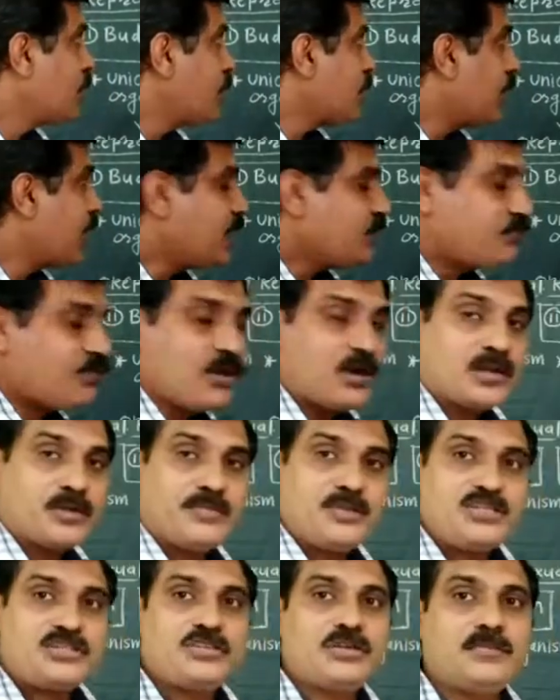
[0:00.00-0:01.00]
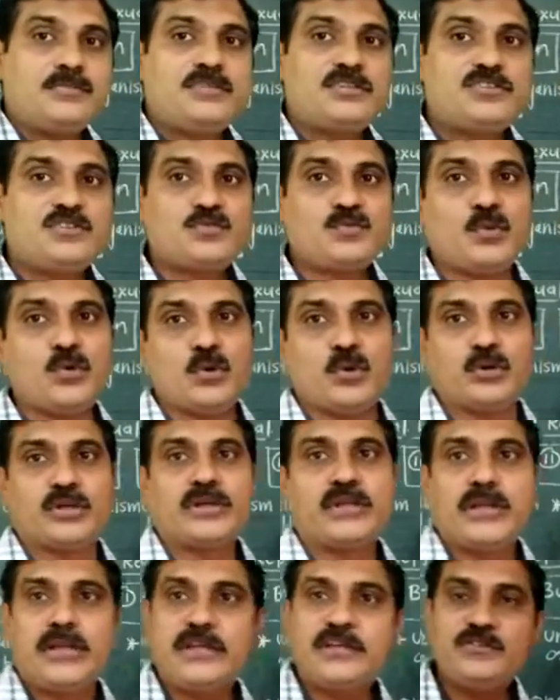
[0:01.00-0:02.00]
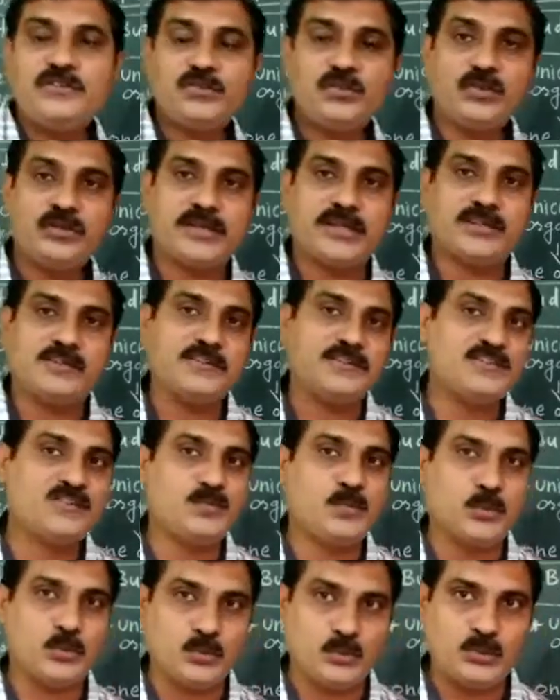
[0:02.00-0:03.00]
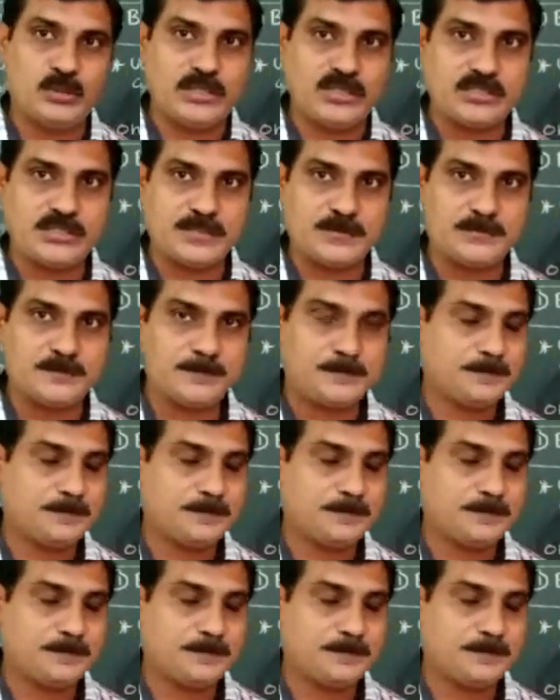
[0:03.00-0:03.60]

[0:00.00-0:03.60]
And formation of the spore, it is known as the sporulation.